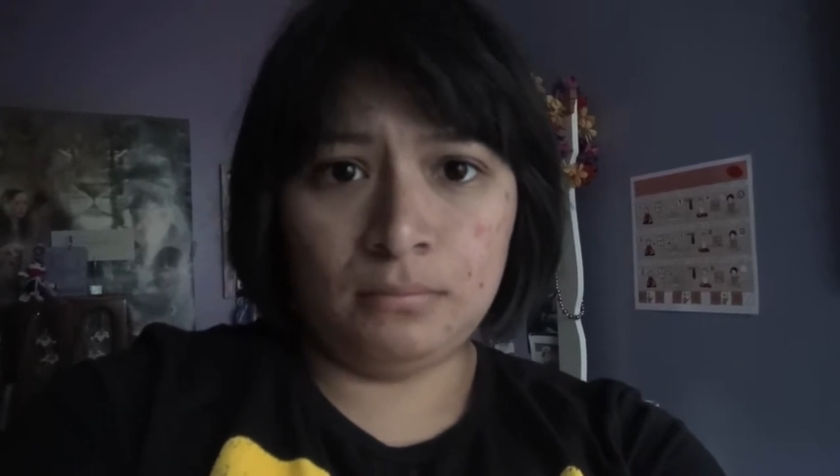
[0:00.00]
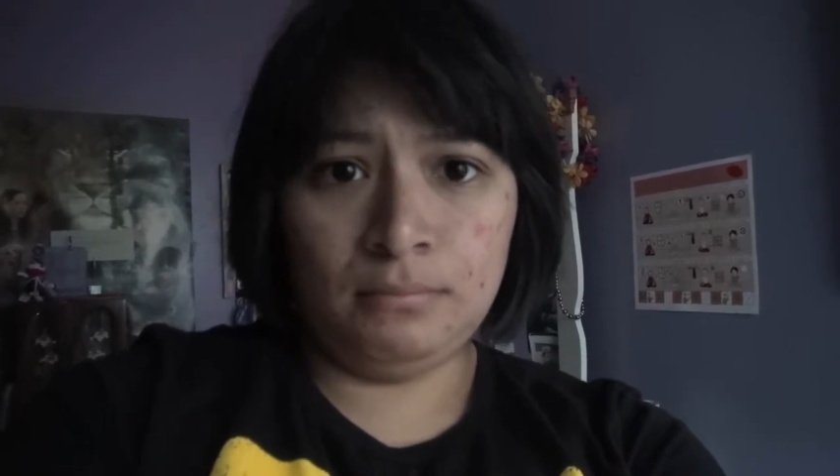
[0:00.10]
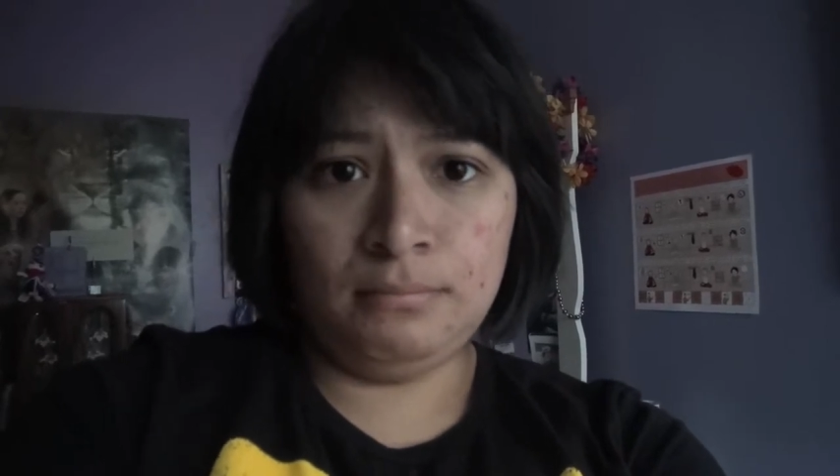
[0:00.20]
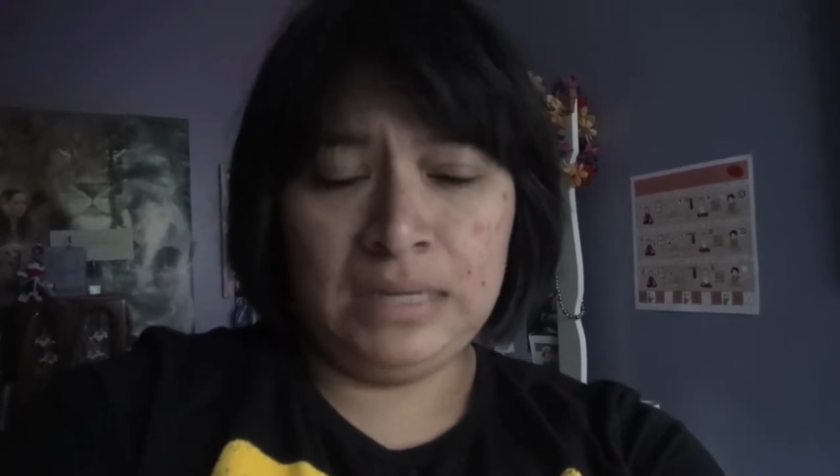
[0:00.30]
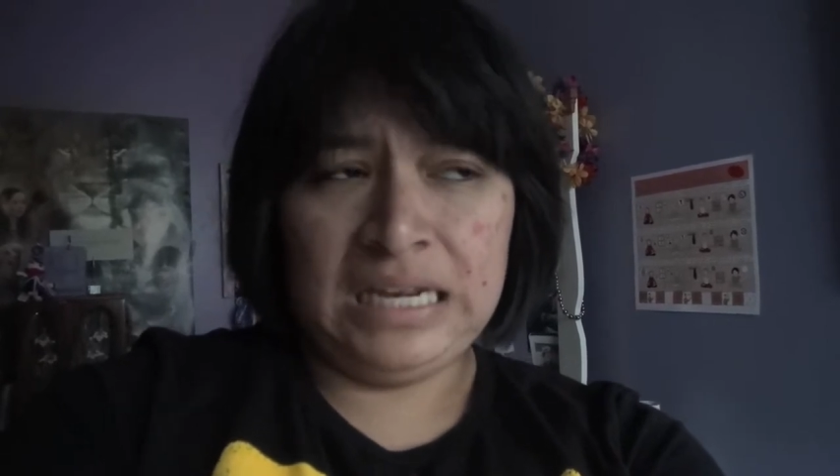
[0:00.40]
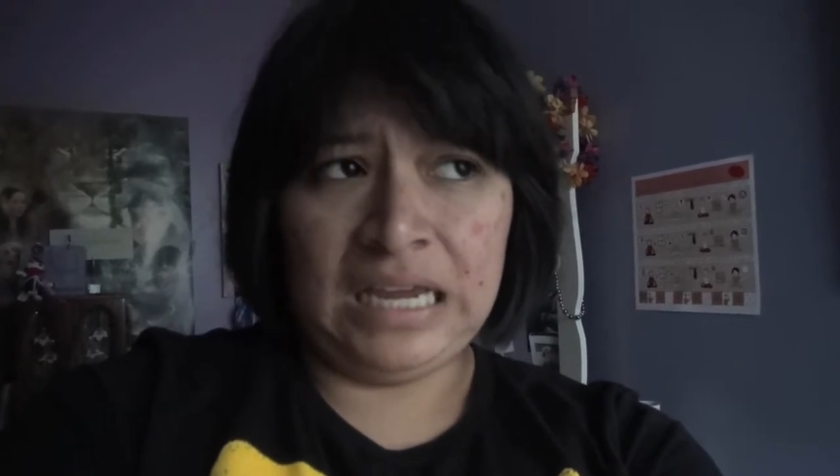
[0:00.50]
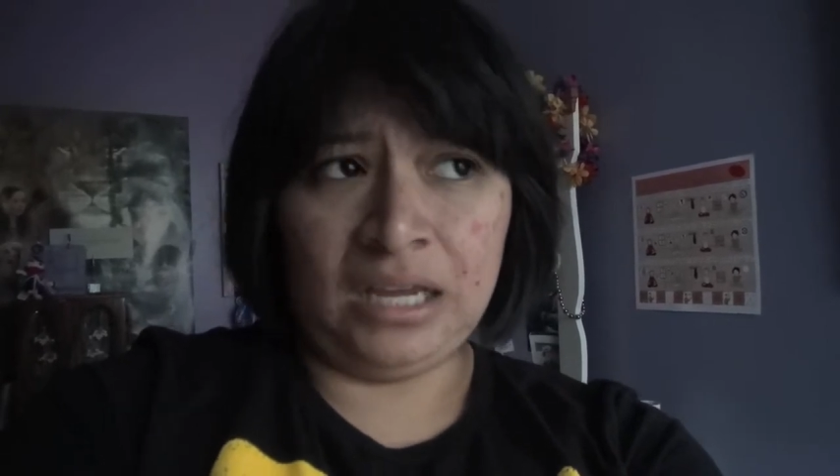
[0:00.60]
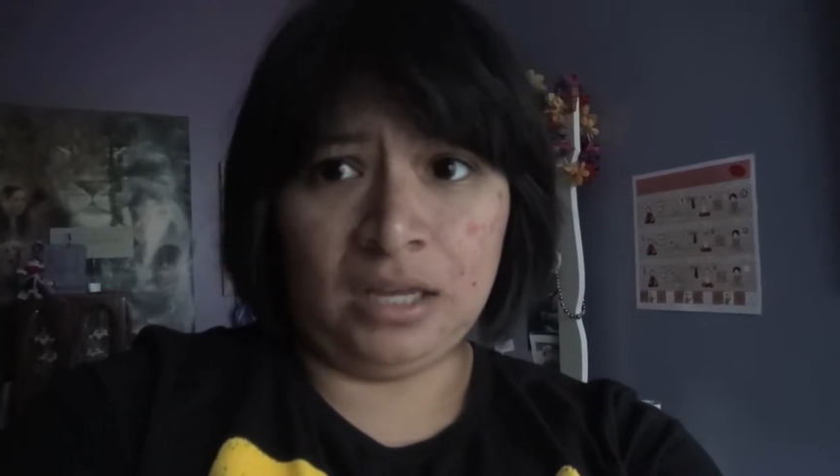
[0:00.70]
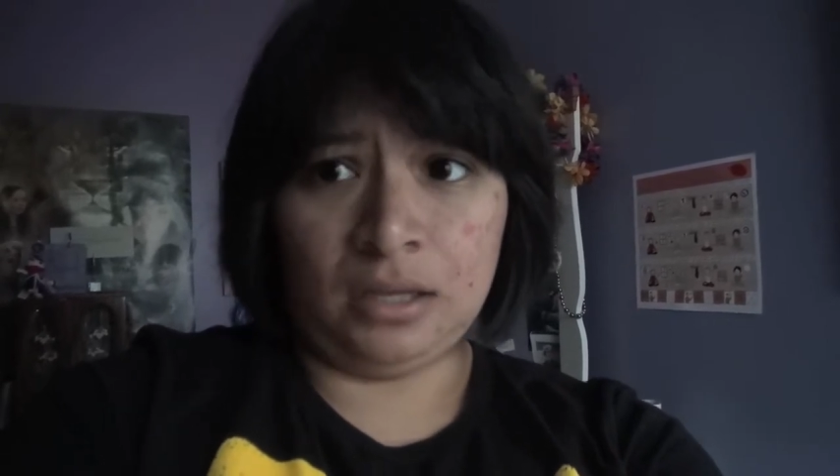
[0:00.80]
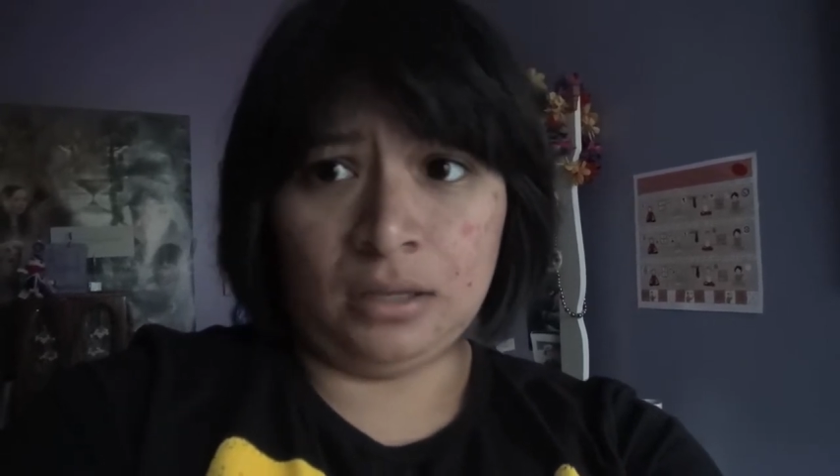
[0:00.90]

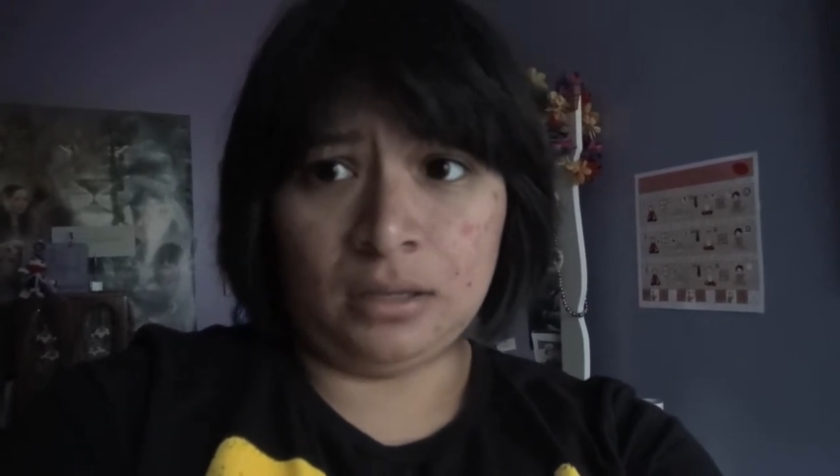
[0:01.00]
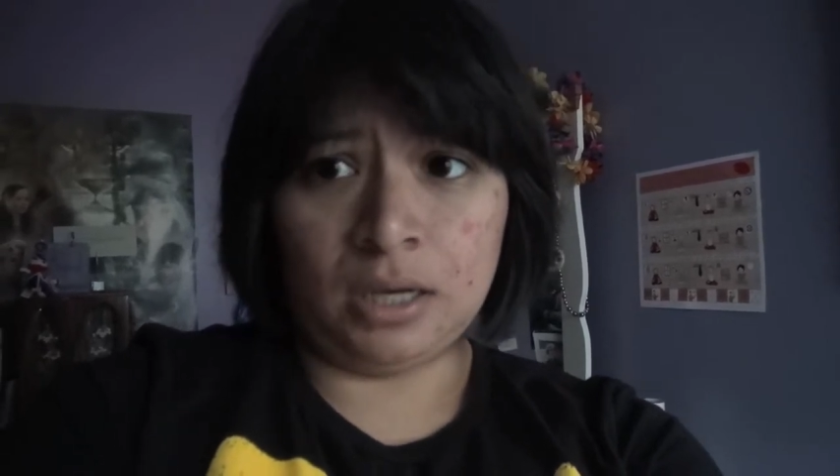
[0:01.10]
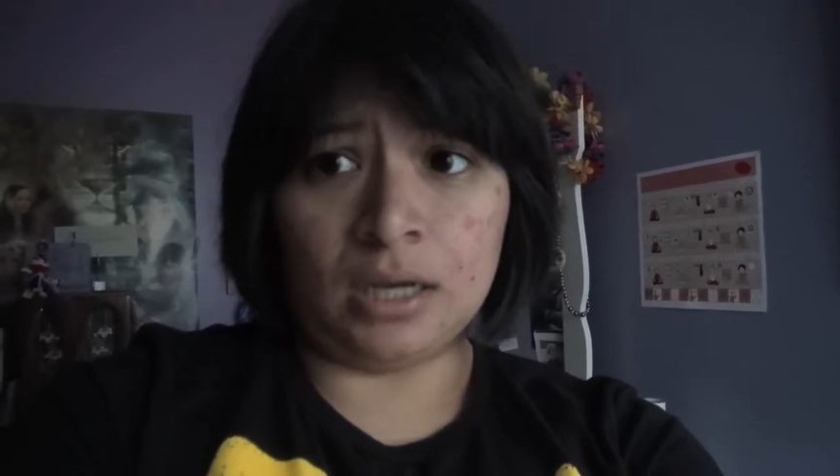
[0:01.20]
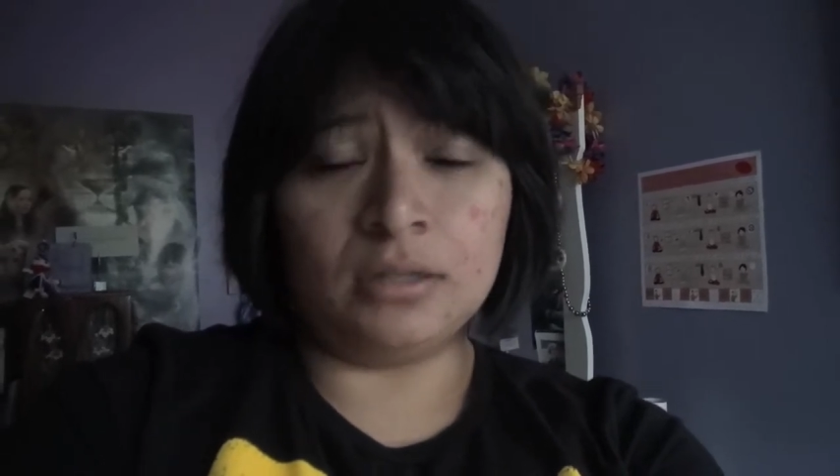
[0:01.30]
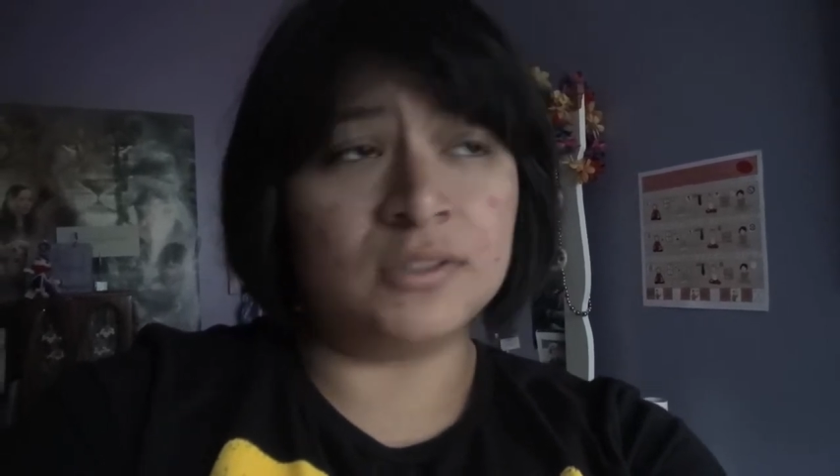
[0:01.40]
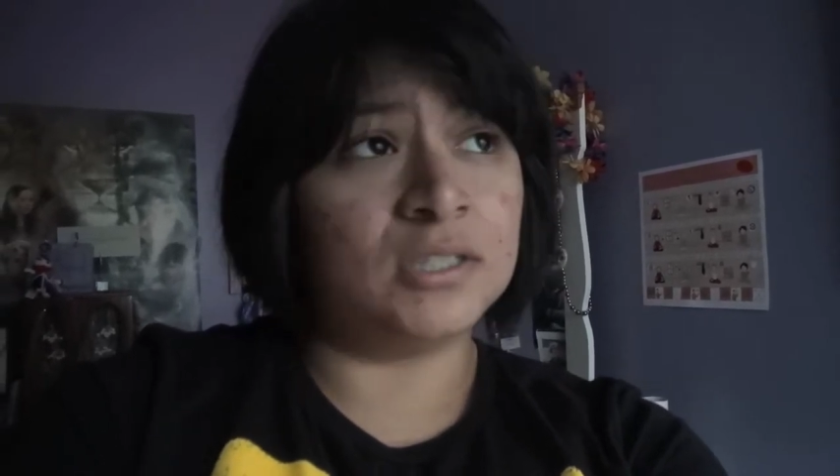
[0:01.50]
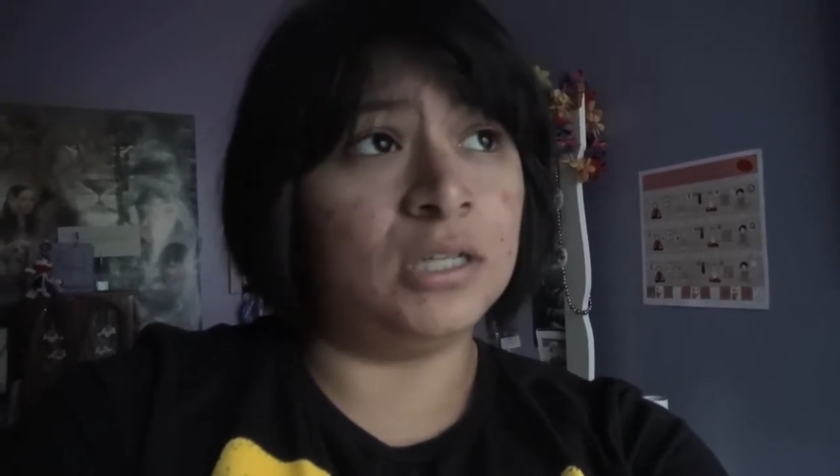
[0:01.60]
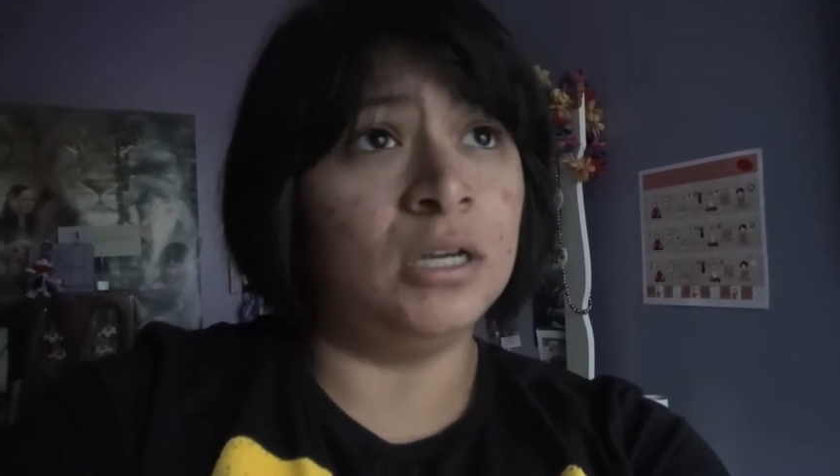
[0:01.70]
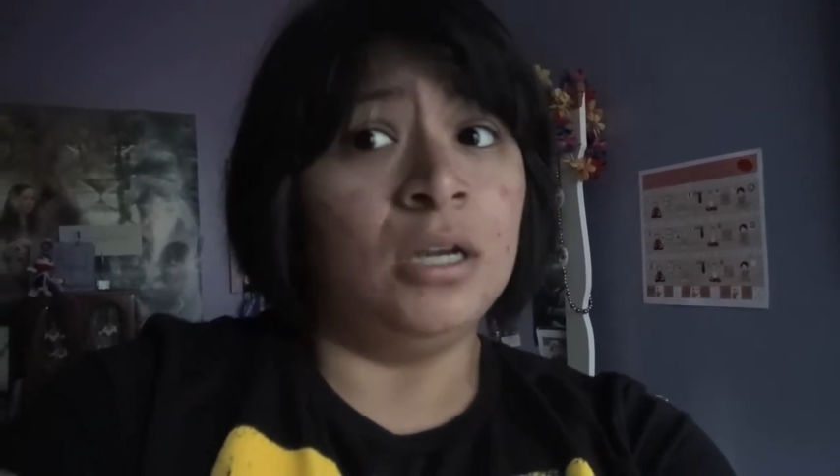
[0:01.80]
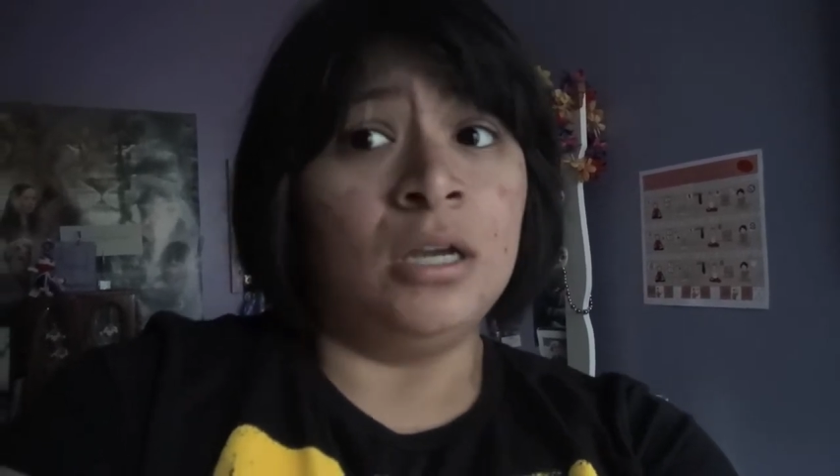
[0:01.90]
Meaning, yeah, you'll
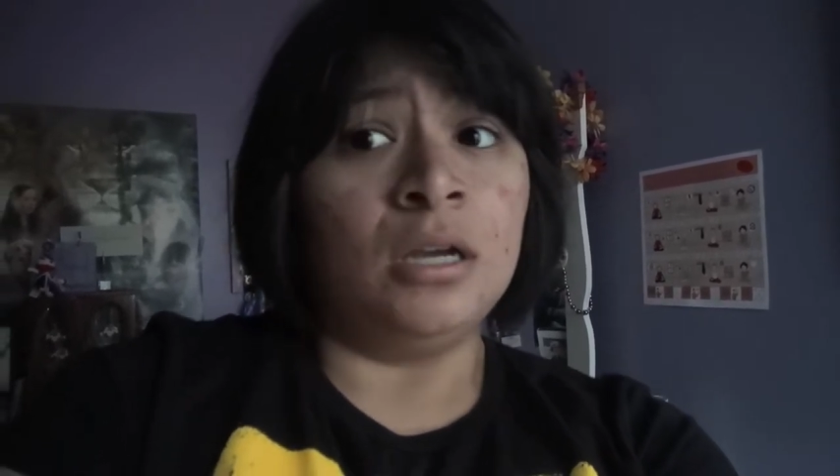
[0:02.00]
see